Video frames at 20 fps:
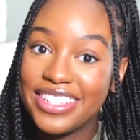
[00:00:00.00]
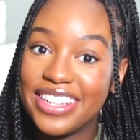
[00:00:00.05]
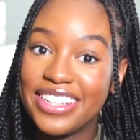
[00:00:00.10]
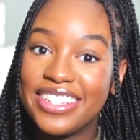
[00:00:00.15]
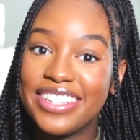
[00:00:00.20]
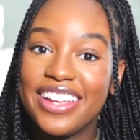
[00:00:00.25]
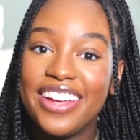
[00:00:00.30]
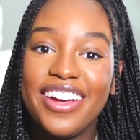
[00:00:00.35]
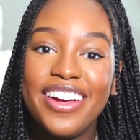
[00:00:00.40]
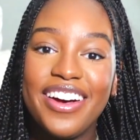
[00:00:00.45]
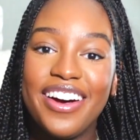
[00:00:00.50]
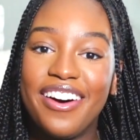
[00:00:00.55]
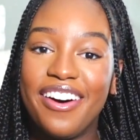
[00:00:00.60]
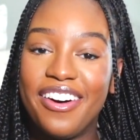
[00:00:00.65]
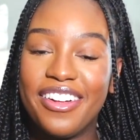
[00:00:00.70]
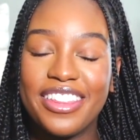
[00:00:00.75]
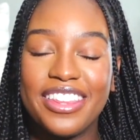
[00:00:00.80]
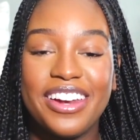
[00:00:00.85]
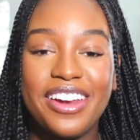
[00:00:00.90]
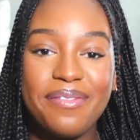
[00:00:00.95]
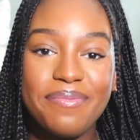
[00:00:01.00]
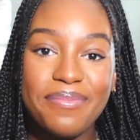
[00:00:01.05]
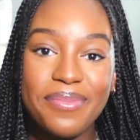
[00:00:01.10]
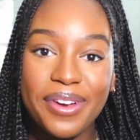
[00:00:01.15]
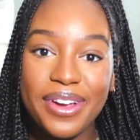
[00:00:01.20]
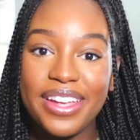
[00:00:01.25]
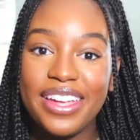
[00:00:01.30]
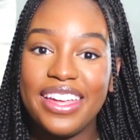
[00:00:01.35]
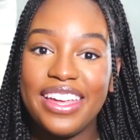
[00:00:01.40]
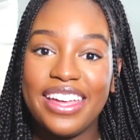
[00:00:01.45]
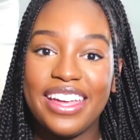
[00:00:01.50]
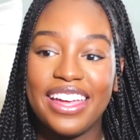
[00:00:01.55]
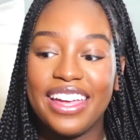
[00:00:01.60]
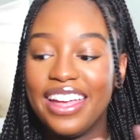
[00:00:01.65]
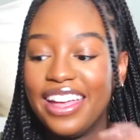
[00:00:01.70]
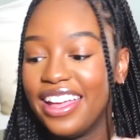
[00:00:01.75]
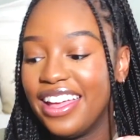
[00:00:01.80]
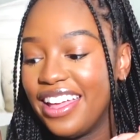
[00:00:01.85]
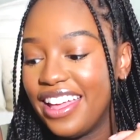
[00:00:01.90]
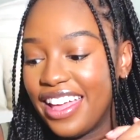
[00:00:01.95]
That's all that I'm bringing.
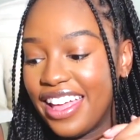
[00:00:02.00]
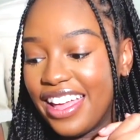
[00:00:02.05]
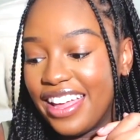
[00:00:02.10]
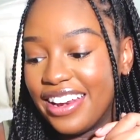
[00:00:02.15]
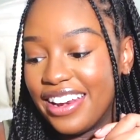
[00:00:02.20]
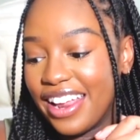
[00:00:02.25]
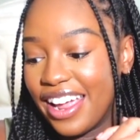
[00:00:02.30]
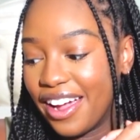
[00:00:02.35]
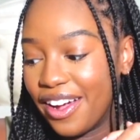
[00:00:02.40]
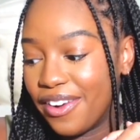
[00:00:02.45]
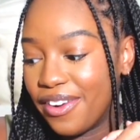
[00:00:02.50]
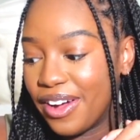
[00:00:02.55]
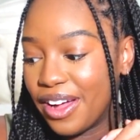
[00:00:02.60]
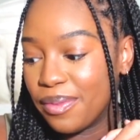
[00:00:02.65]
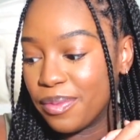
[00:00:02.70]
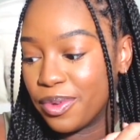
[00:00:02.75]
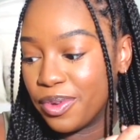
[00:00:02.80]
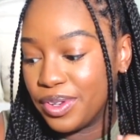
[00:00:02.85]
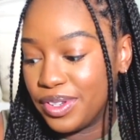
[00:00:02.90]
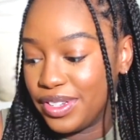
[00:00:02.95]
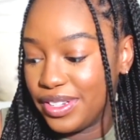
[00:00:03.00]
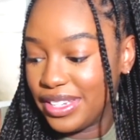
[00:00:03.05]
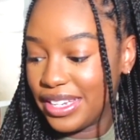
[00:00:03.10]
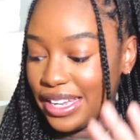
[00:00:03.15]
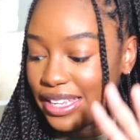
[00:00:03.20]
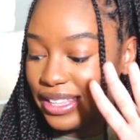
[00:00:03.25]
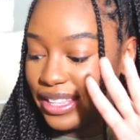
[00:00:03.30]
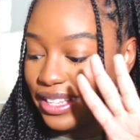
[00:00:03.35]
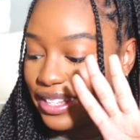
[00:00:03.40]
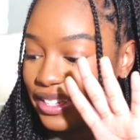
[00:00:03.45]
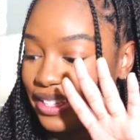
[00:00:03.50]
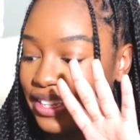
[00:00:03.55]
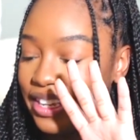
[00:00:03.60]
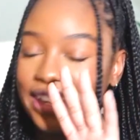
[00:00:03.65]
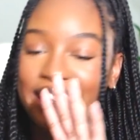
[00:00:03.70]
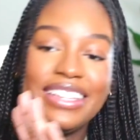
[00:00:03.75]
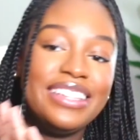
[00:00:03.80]
And now I'm going to take this